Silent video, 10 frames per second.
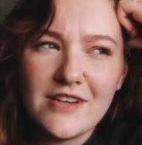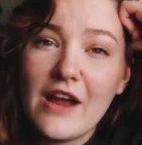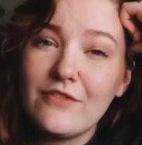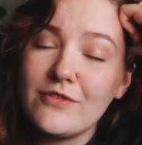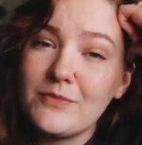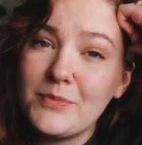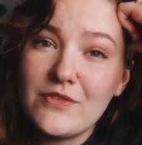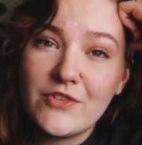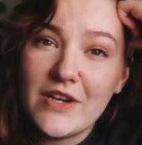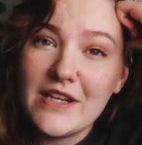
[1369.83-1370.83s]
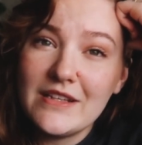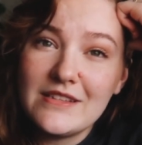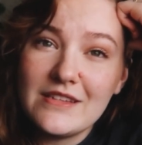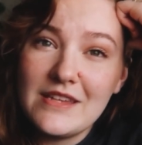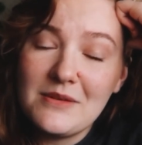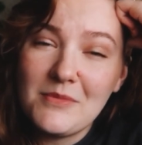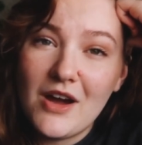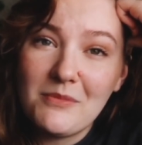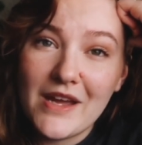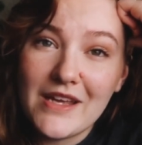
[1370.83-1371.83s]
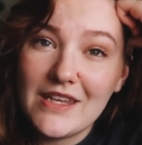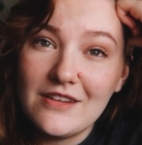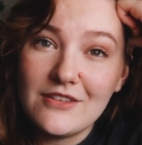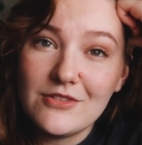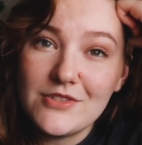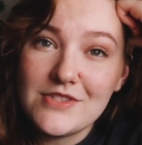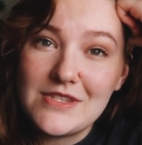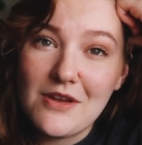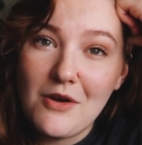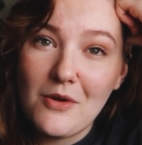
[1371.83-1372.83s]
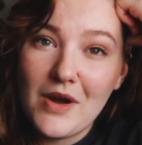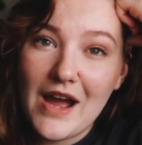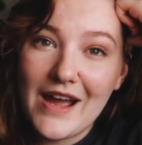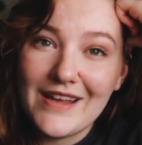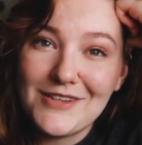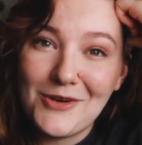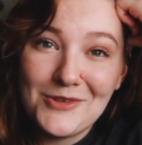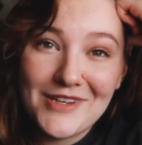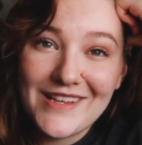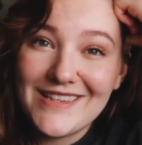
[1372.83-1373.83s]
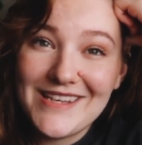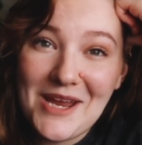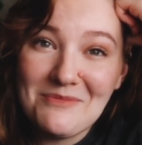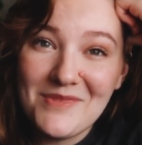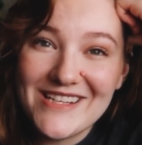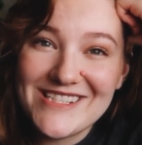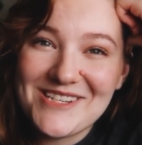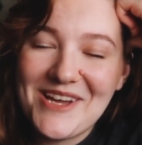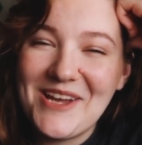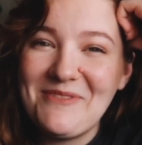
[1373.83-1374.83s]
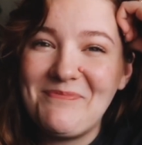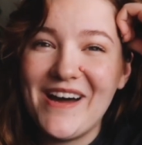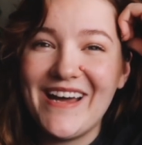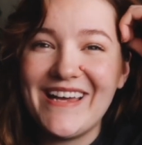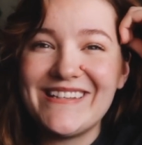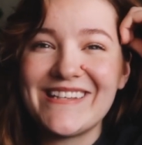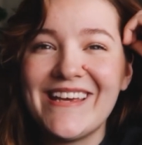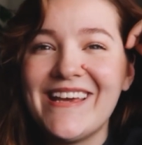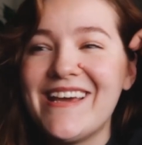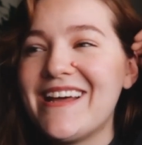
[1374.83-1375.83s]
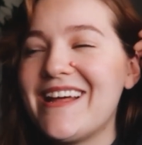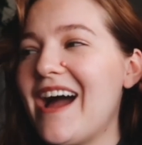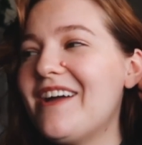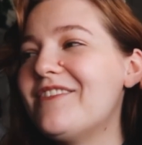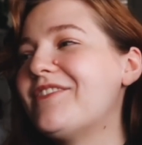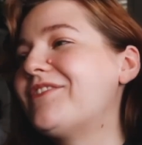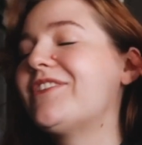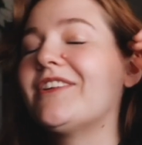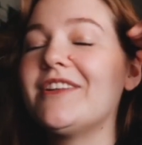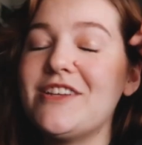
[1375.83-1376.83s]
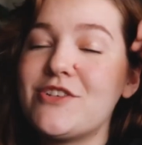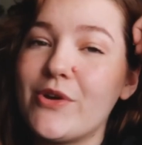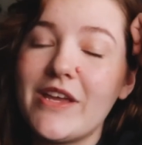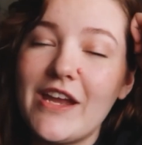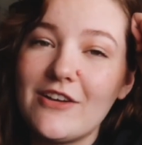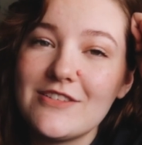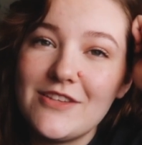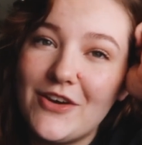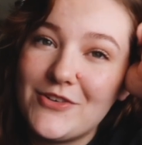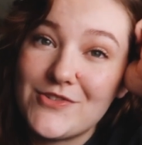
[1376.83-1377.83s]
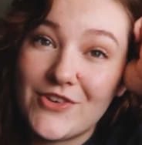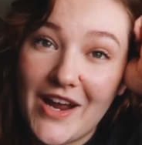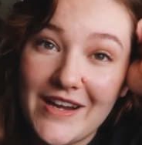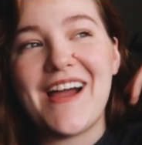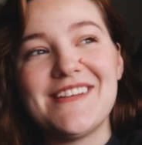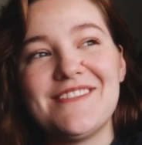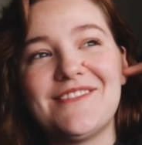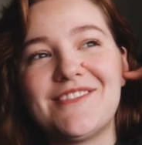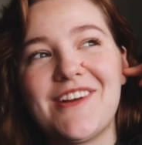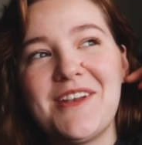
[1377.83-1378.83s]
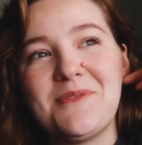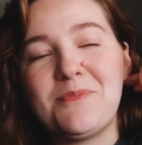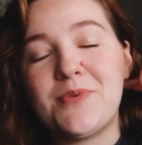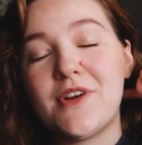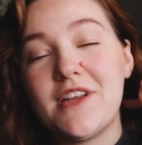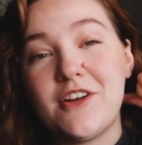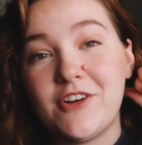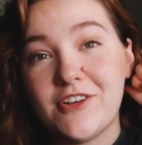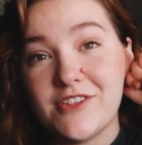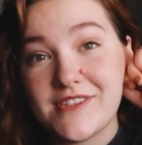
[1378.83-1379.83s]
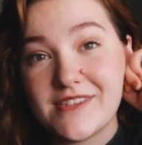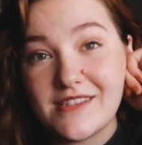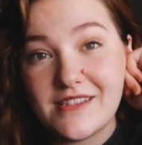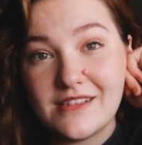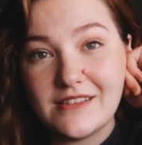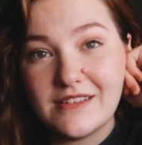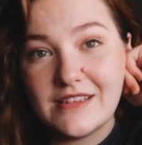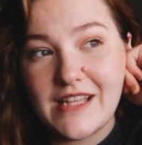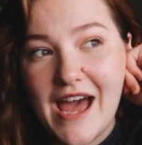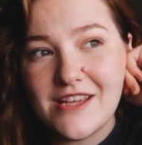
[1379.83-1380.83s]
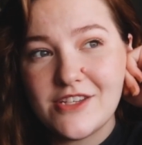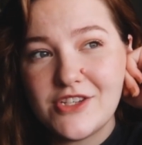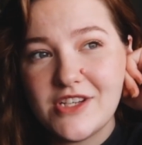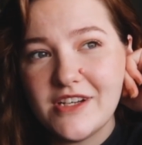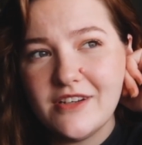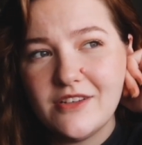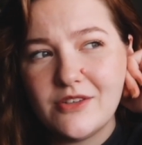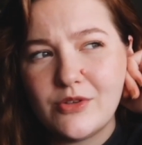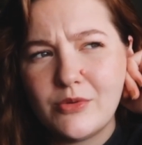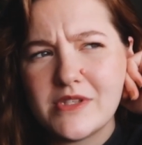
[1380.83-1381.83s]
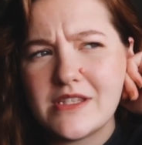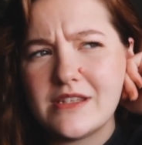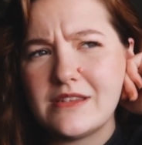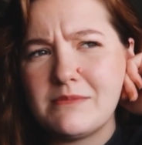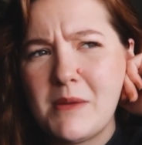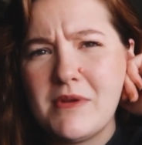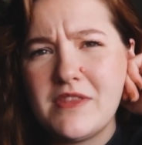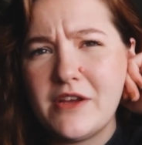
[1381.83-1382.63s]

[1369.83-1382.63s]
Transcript: I've been reading them on my Kindle, so I don't look at the name much, but I really enjoy Karin Slaughter's writing. I read Pretty Girls last year, or was it maybe the